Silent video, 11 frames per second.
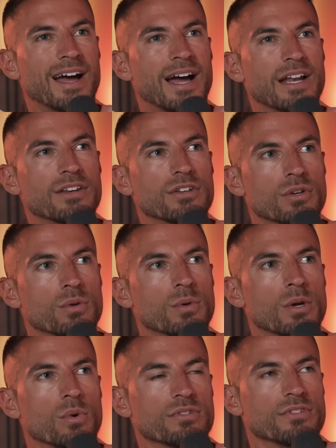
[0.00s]
I knew
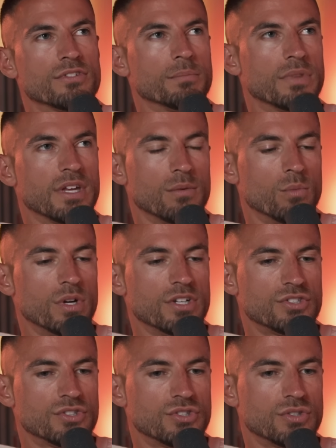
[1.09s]
it wasn't something
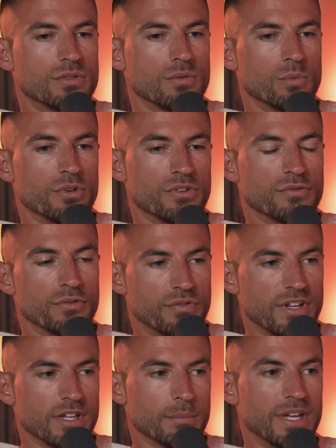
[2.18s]
which was
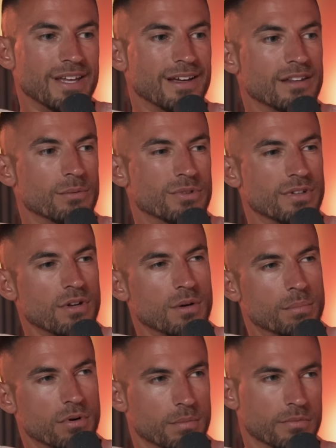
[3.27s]
fulfilling me. And there was a lot of
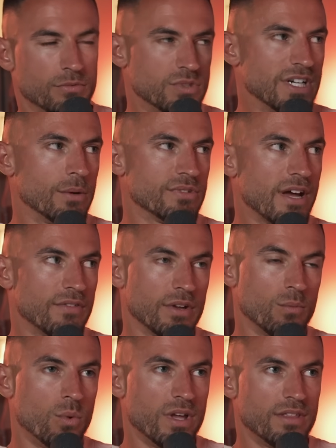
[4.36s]
problems which I was
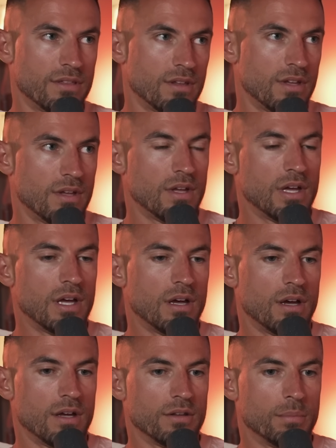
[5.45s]
having with
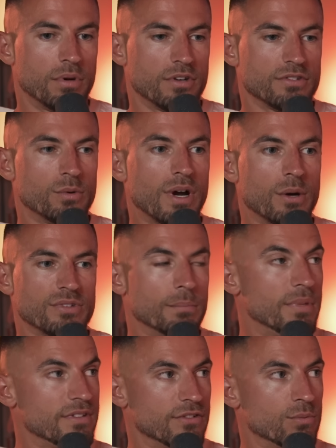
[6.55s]
the person who I was in
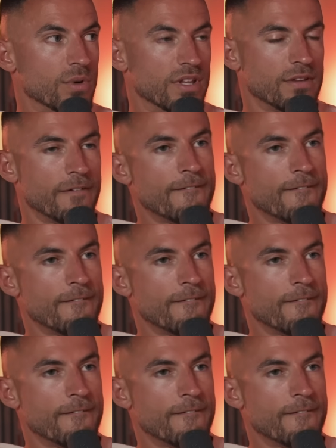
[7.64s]
business with.